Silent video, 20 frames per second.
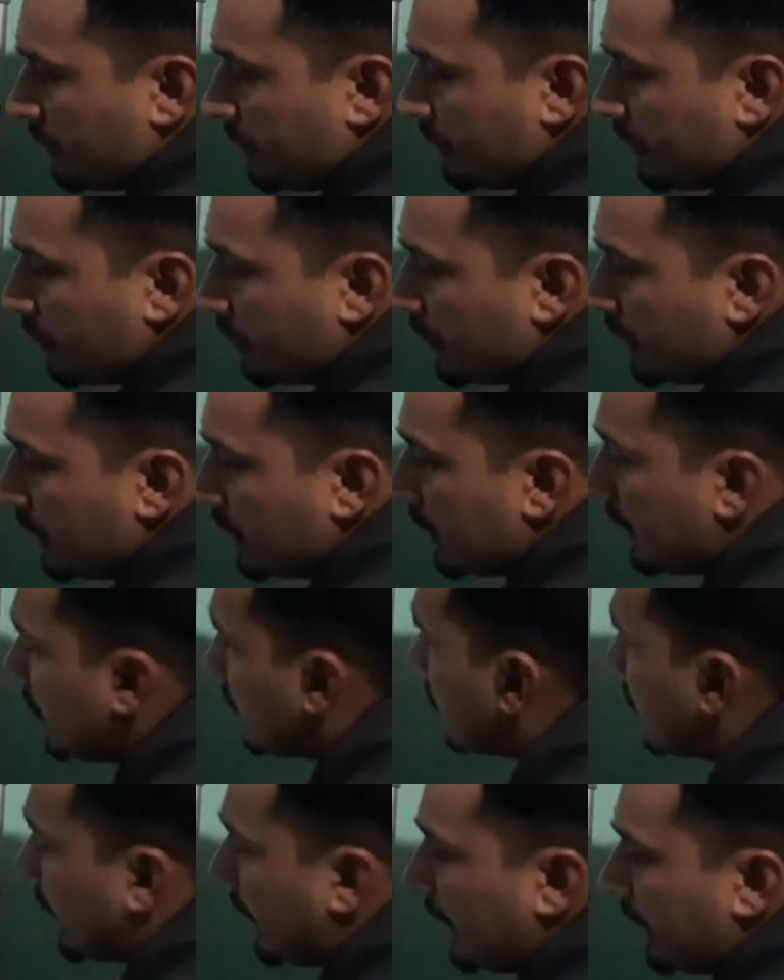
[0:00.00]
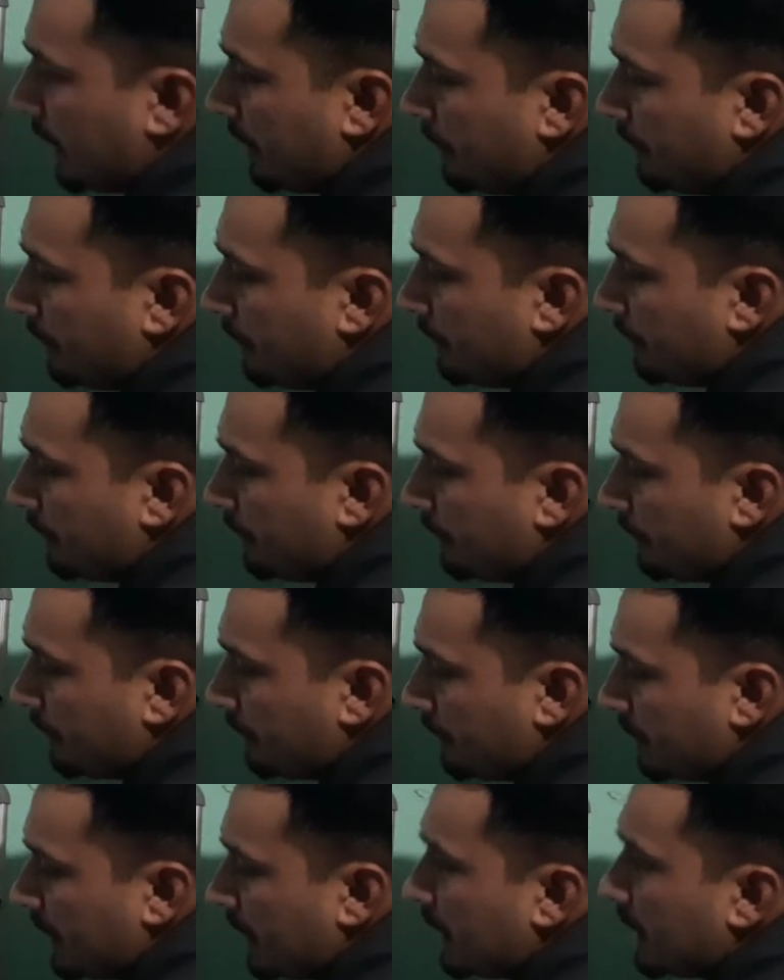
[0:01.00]
So this is M,
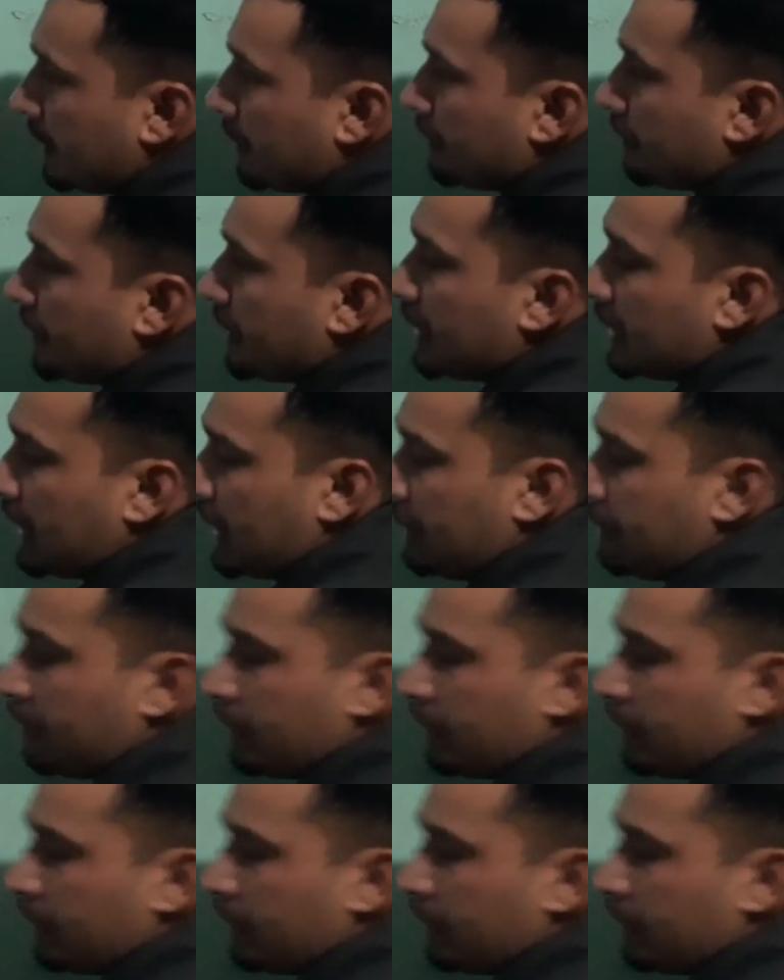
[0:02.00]
PM,